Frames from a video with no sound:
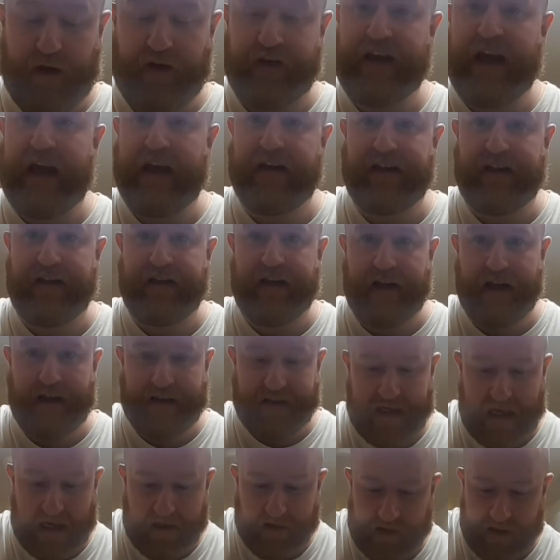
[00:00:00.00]
The taste is in the
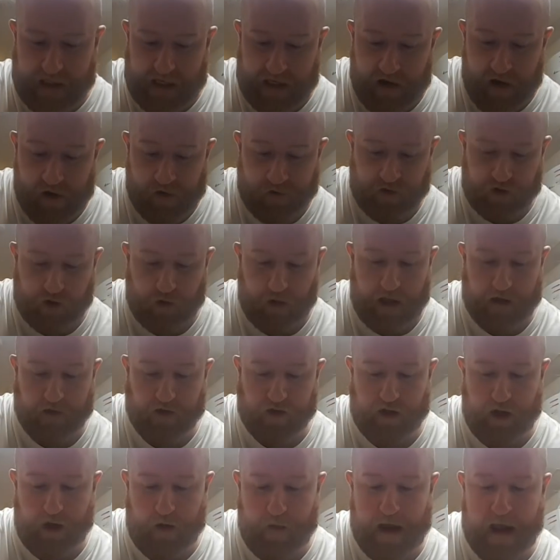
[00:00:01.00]
testing, so
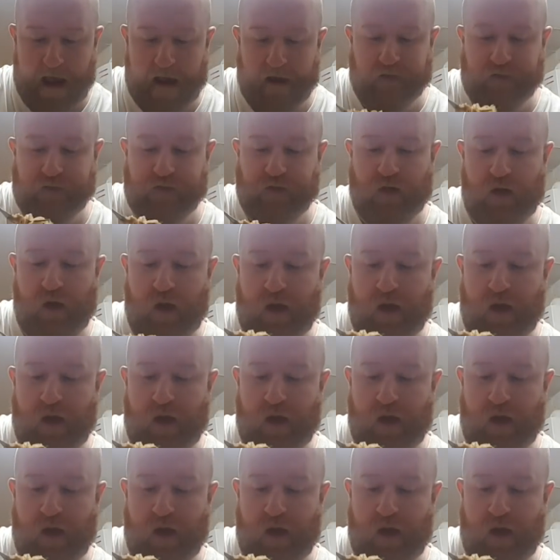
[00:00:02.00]
let's do it.